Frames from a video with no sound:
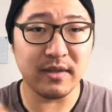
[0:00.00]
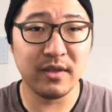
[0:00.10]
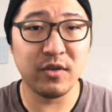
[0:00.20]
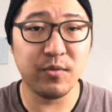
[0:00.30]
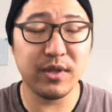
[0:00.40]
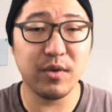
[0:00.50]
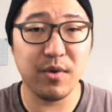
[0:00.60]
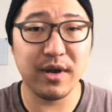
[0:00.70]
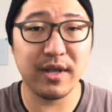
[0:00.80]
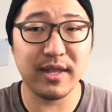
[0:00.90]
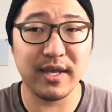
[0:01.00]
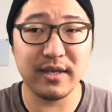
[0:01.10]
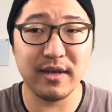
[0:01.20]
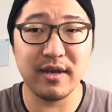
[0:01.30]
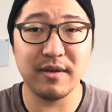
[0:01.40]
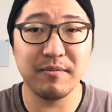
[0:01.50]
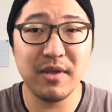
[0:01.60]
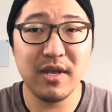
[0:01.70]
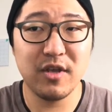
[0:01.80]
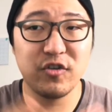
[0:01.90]
and you really want to like
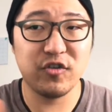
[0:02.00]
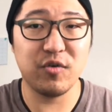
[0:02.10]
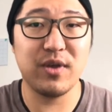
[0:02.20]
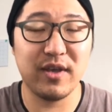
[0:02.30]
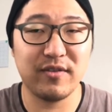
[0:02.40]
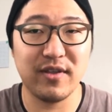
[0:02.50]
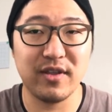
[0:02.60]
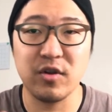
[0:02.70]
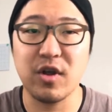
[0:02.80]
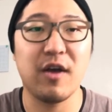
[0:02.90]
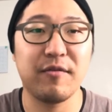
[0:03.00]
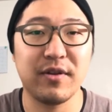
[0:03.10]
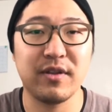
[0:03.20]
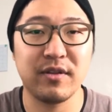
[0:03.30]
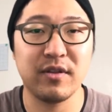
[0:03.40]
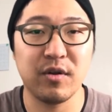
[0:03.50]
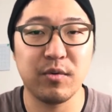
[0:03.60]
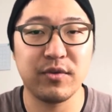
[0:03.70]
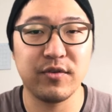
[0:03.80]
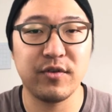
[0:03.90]
showcase that you're confident in, you know,
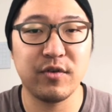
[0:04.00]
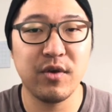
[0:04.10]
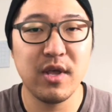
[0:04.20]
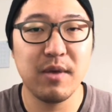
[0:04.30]
what you do.